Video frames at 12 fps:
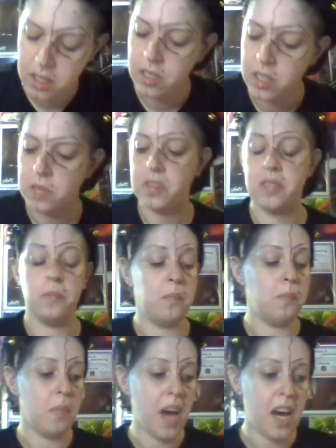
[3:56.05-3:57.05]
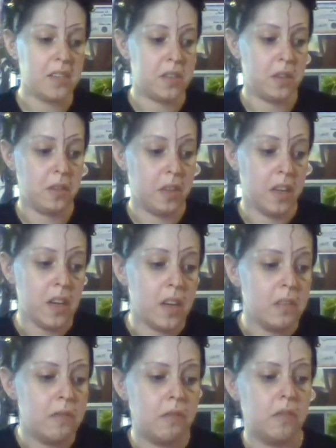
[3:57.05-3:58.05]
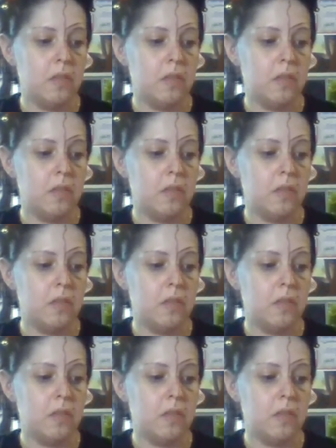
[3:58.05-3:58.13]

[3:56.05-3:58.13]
She was a master thief.